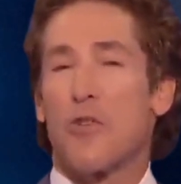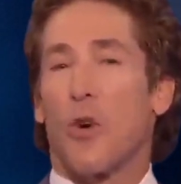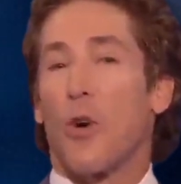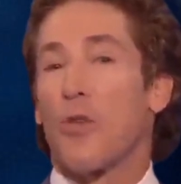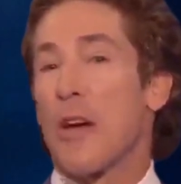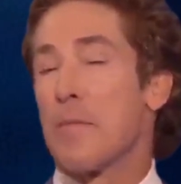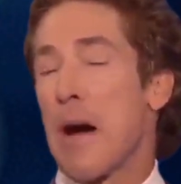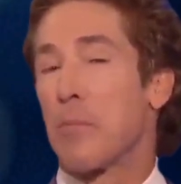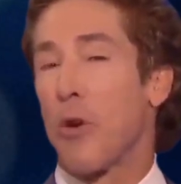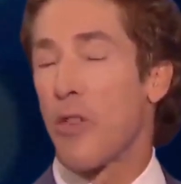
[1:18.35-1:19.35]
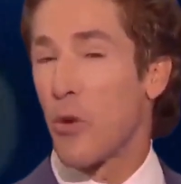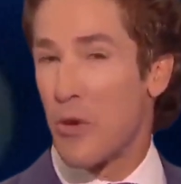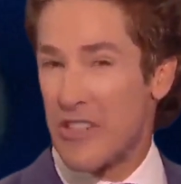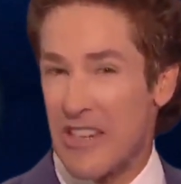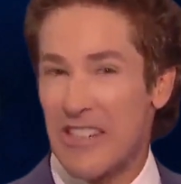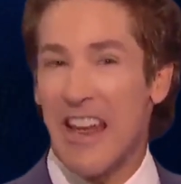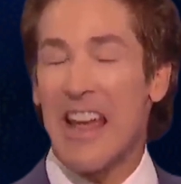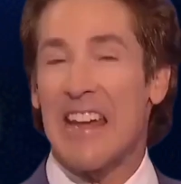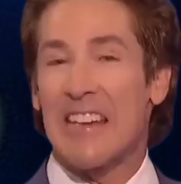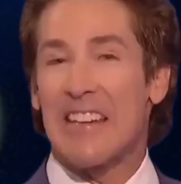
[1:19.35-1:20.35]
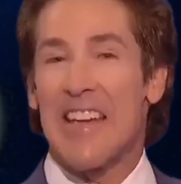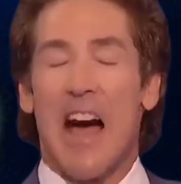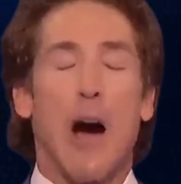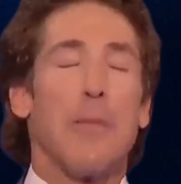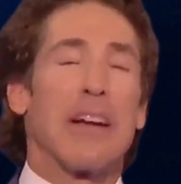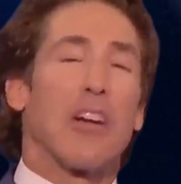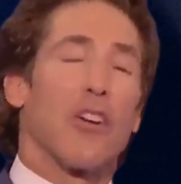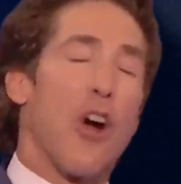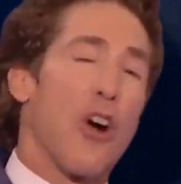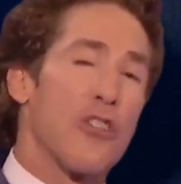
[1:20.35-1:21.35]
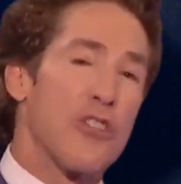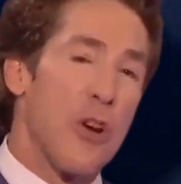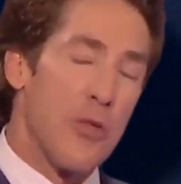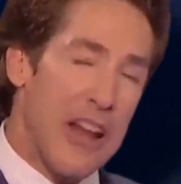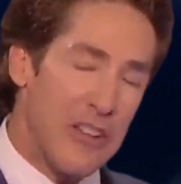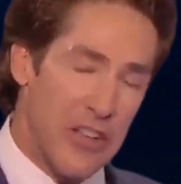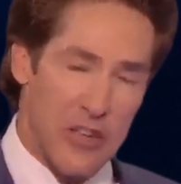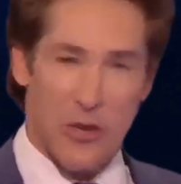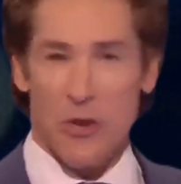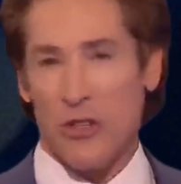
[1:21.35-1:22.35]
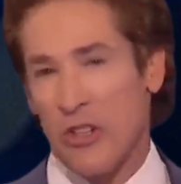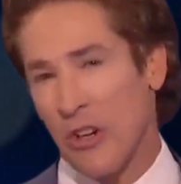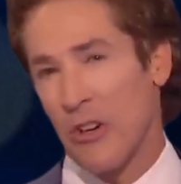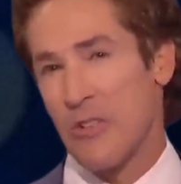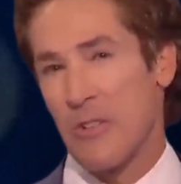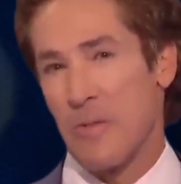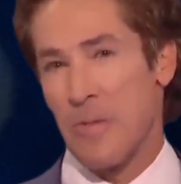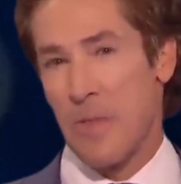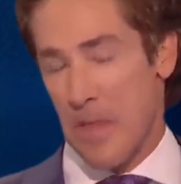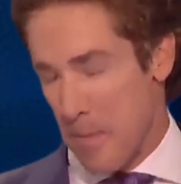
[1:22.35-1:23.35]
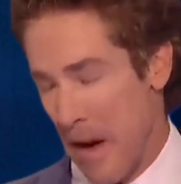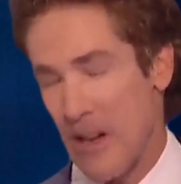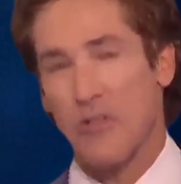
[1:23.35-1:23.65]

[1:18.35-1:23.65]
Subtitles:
Seek the company of those who believe in your potential and encourage you to pursue your dreams.